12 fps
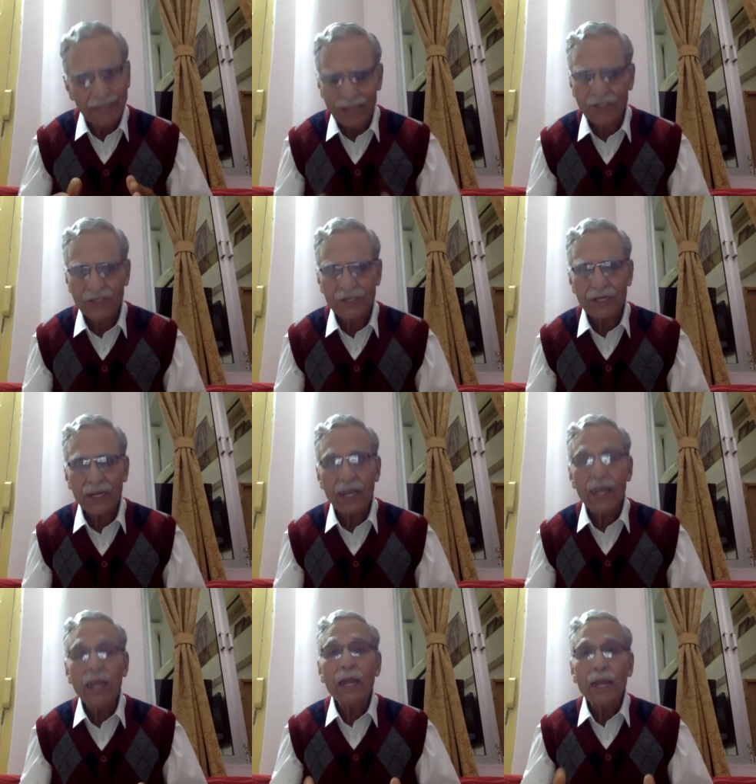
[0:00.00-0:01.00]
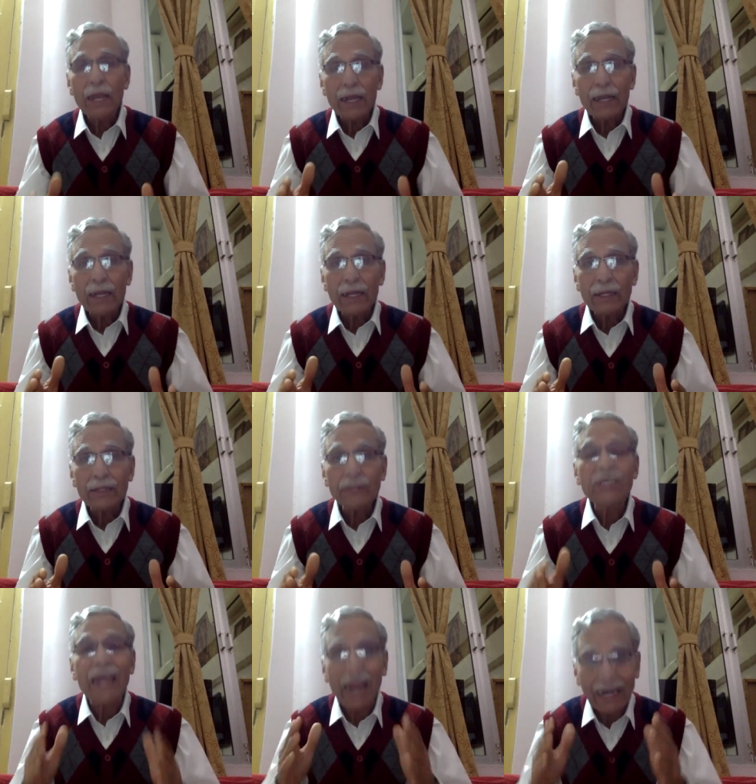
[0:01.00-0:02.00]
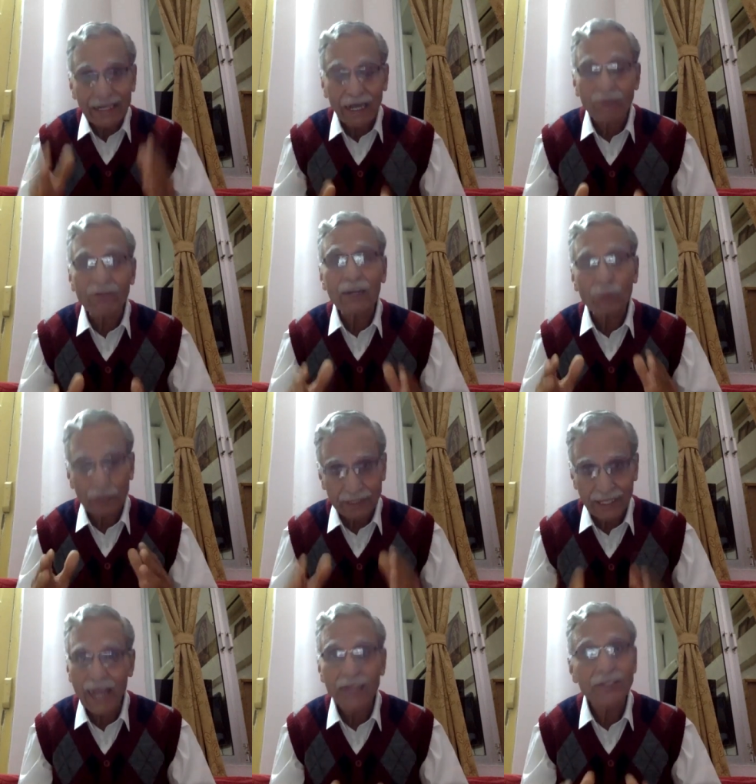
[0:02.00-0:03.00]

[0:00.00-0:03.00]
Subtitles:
Yes, the head covering was there,